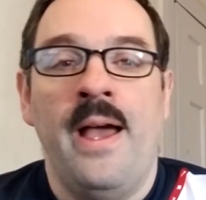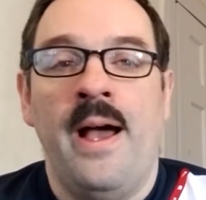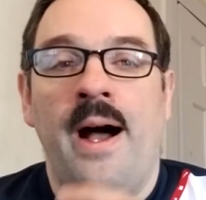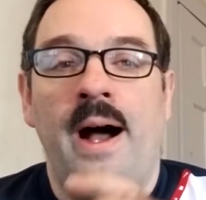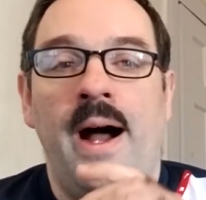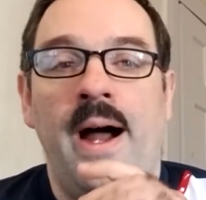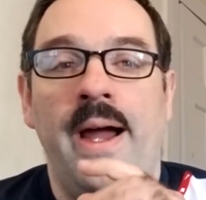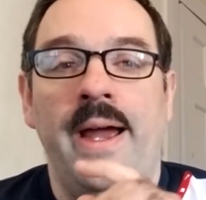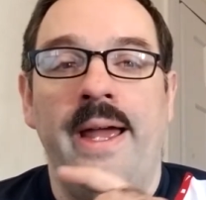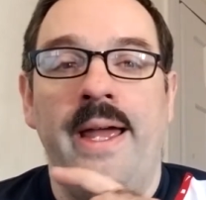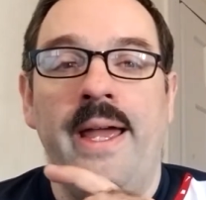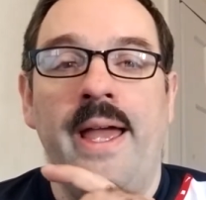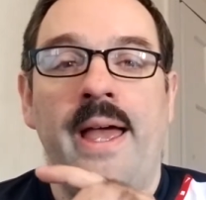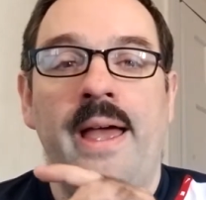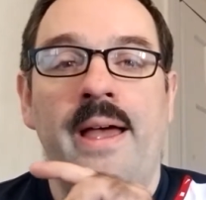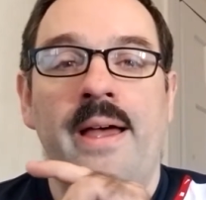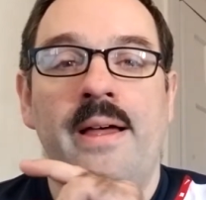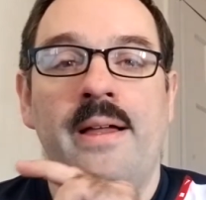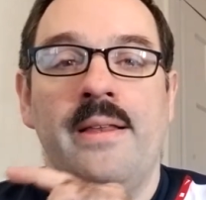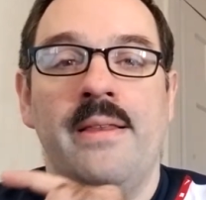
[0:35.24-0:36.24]
I
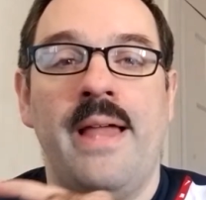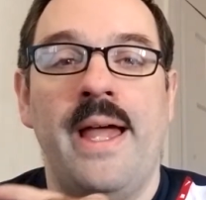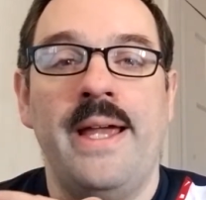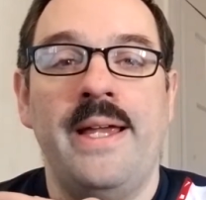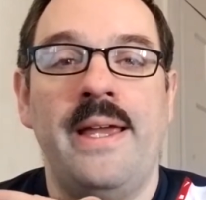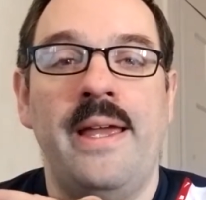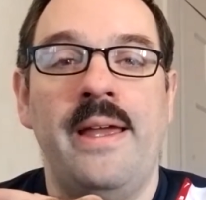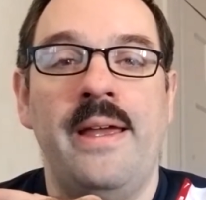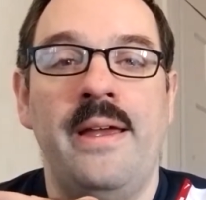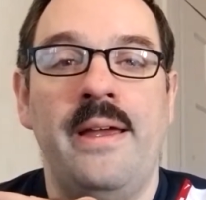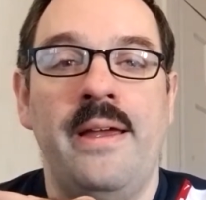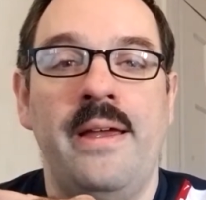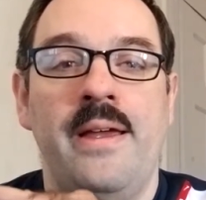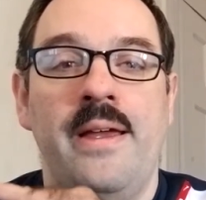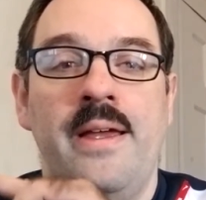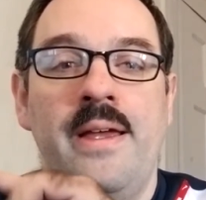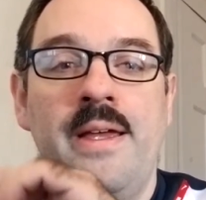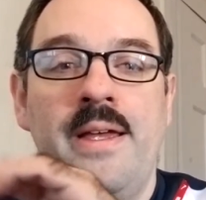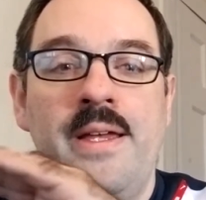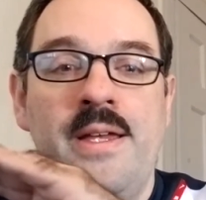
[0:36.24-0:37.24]
like
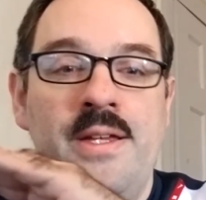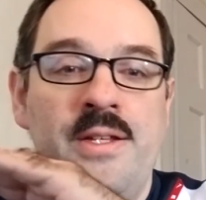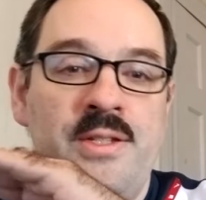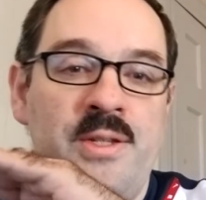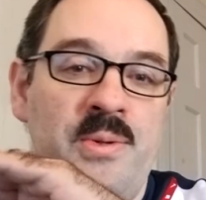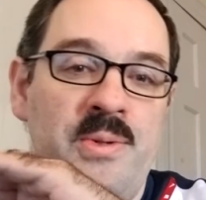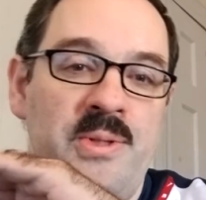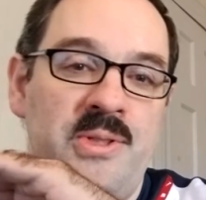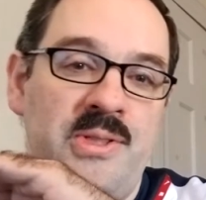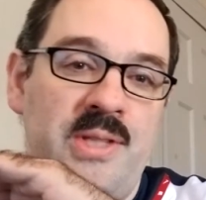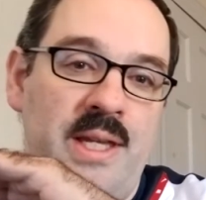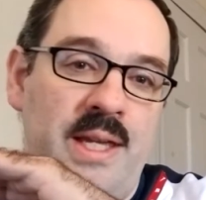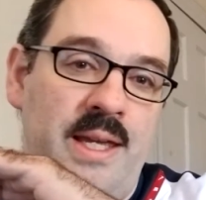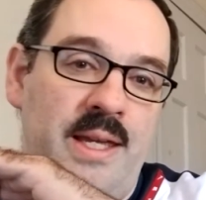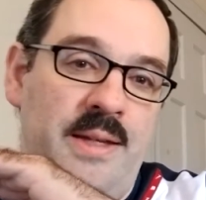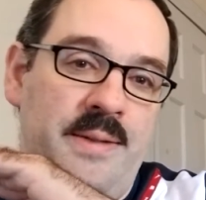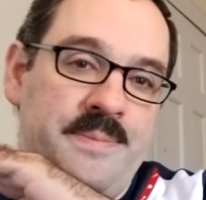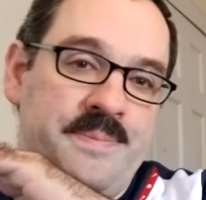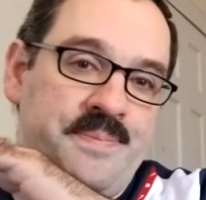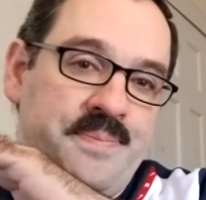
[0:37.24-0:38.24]
to see
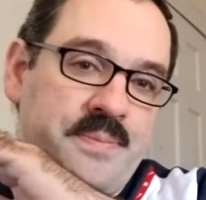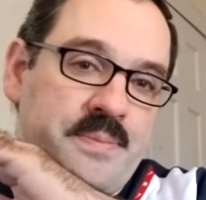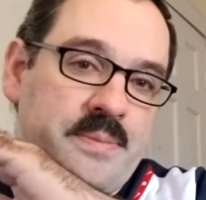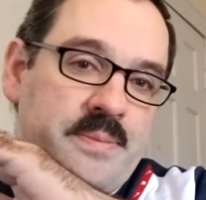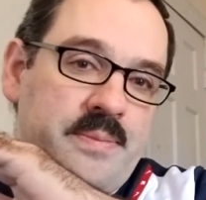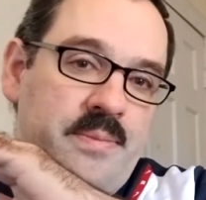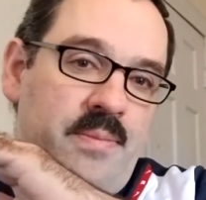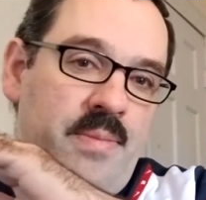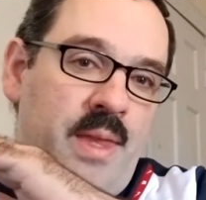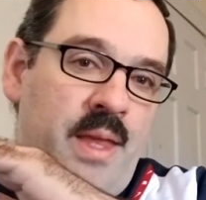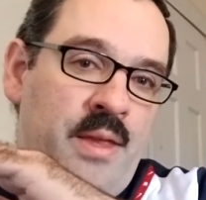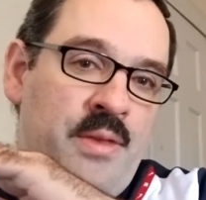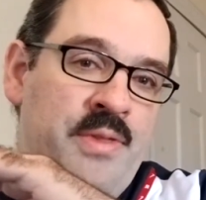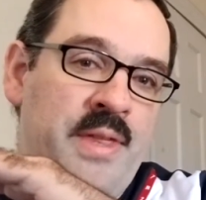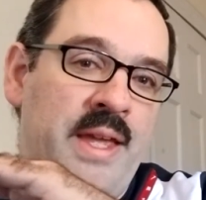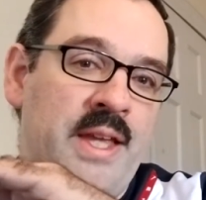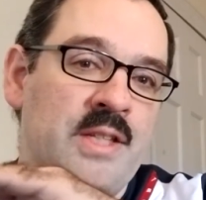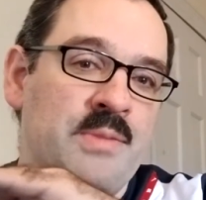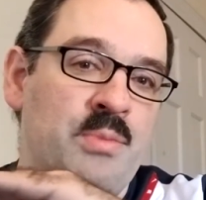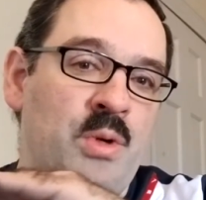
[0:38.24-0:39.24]

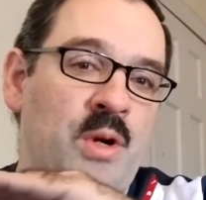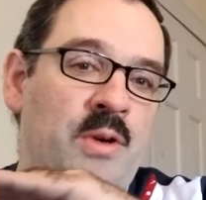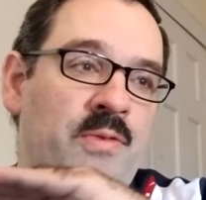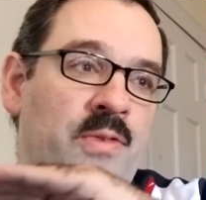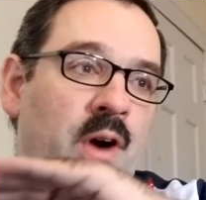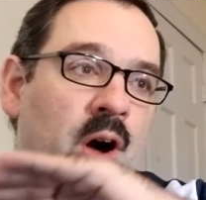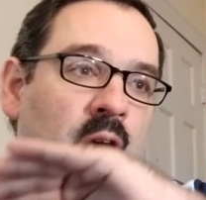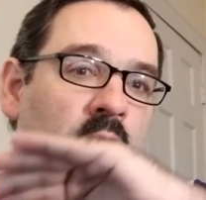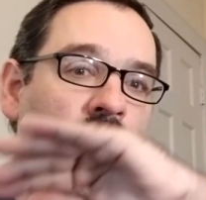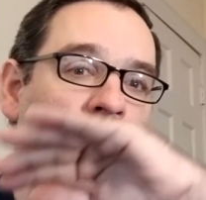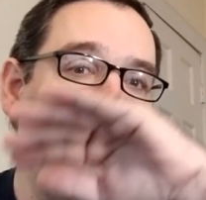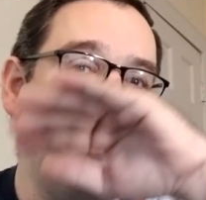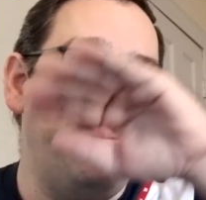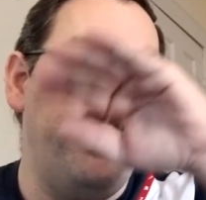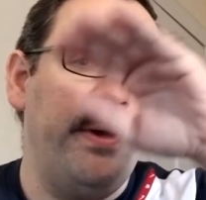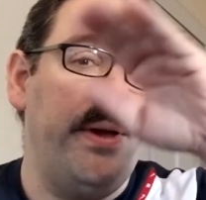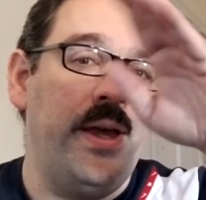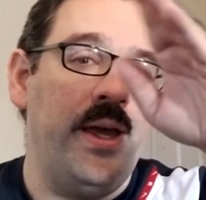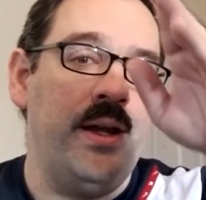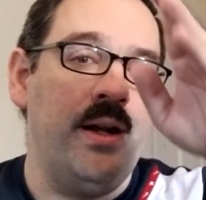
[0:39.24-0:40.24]
things move up
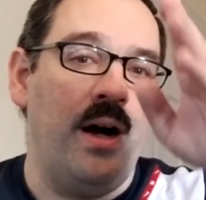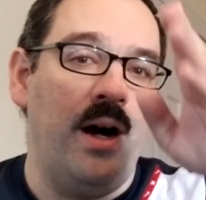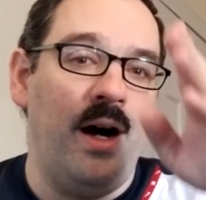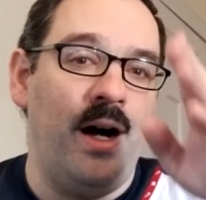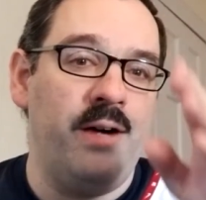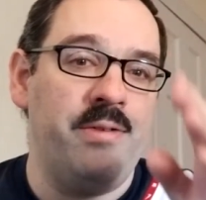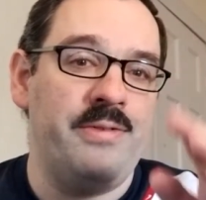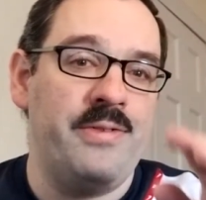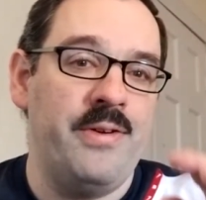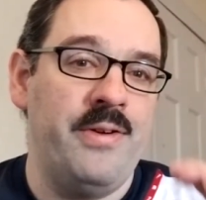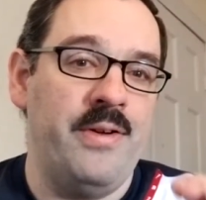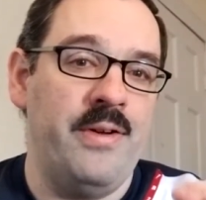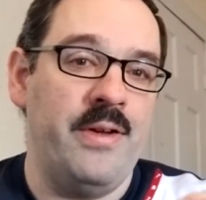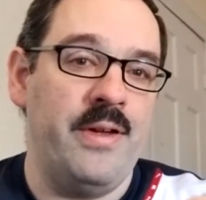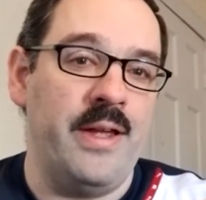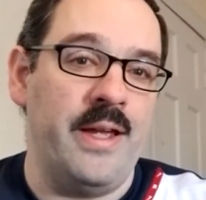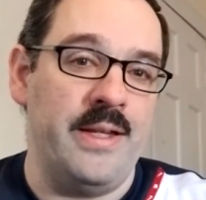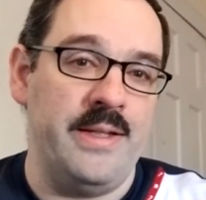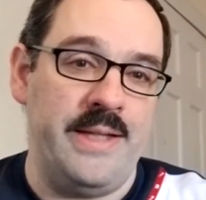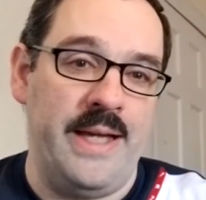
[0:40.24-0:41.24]
and off
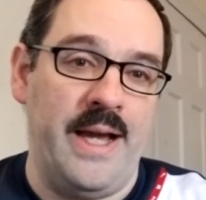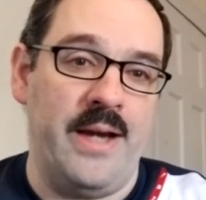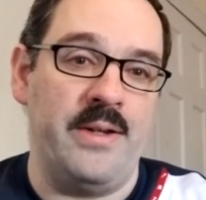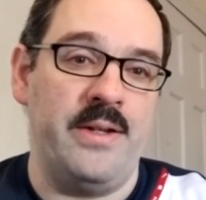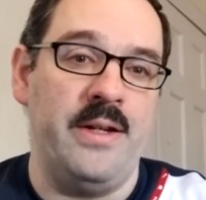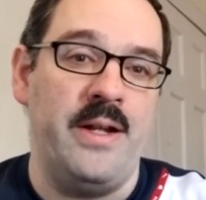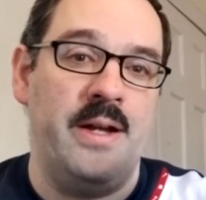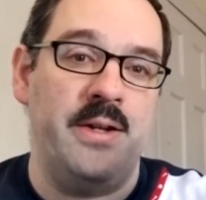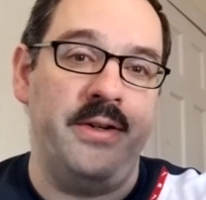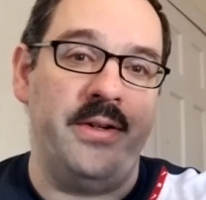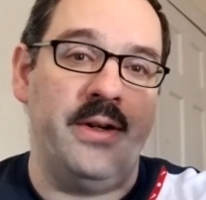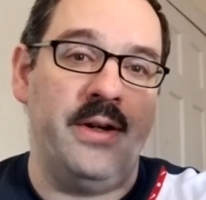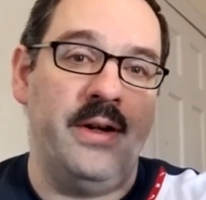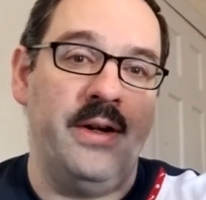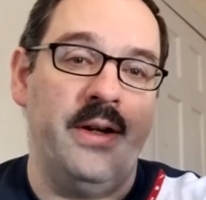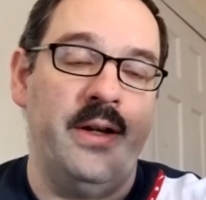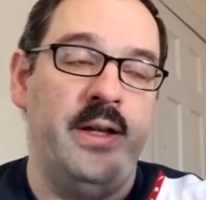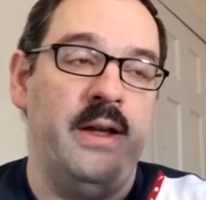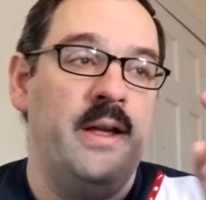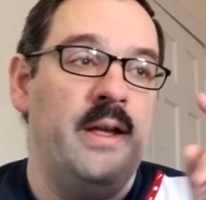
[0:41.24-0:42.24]
and down and under
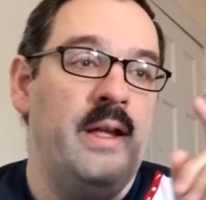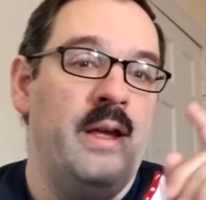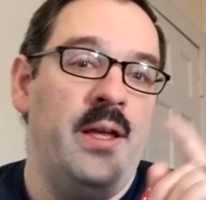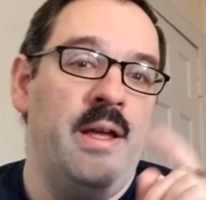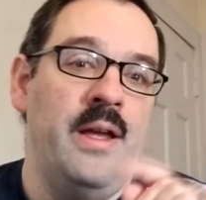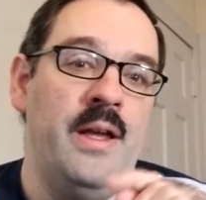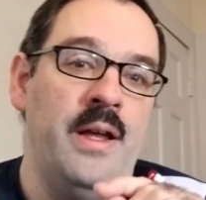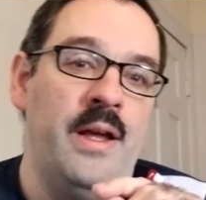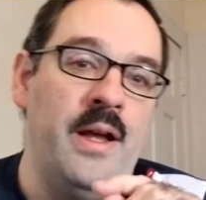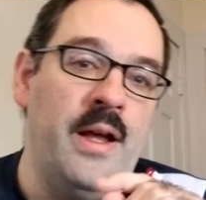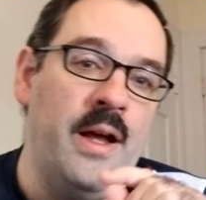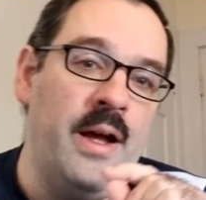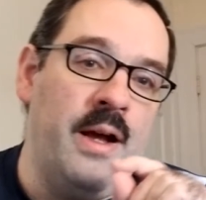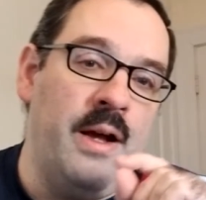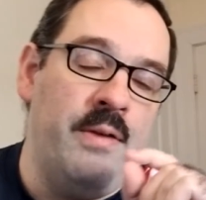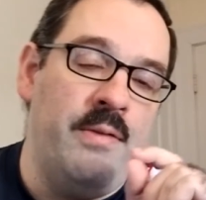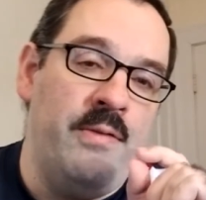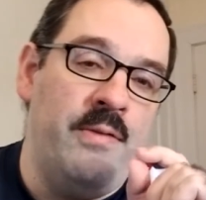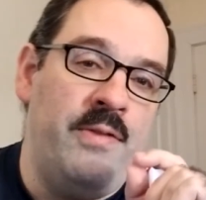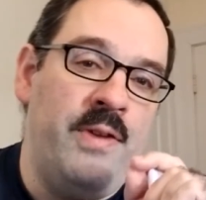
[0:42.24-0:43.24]

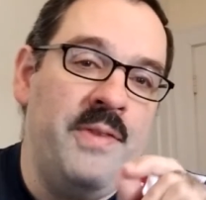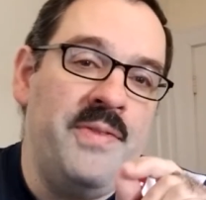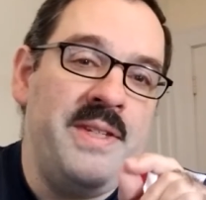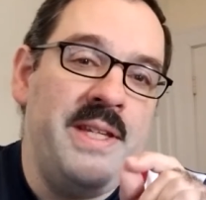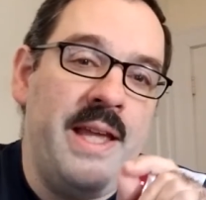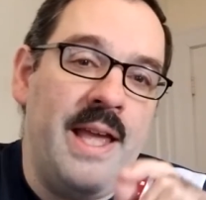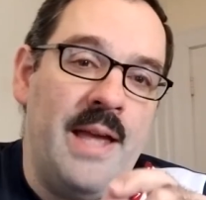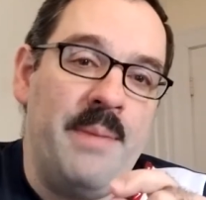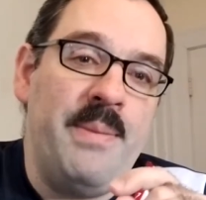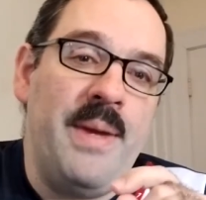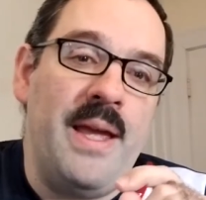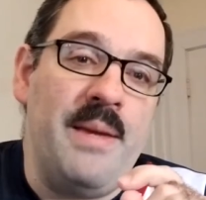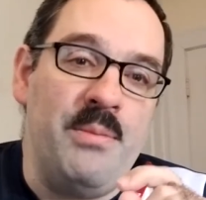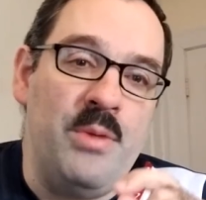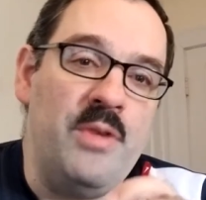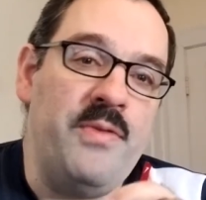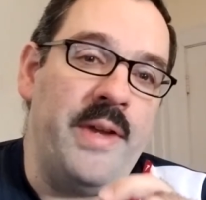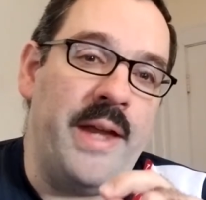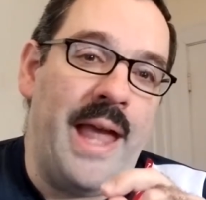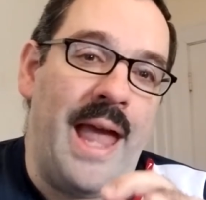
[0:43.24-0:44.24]
50 MA
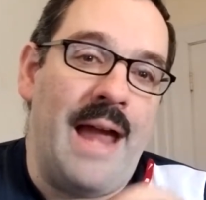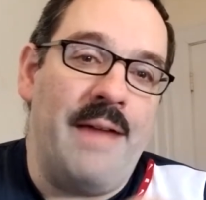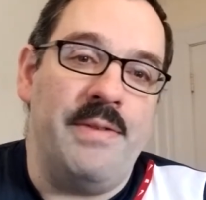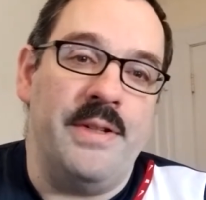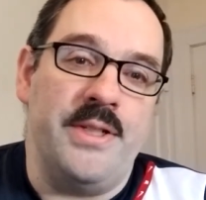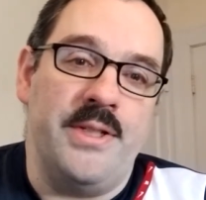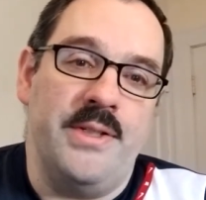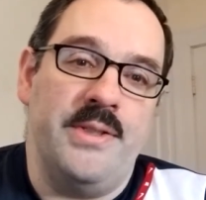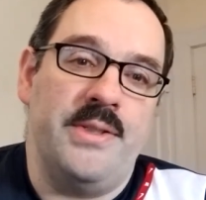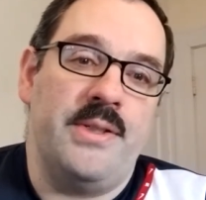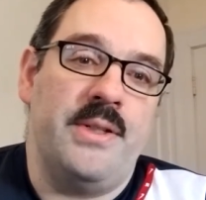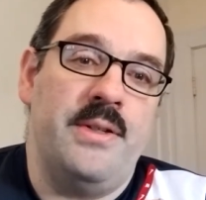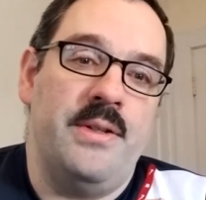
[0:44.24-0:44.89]
moving averages.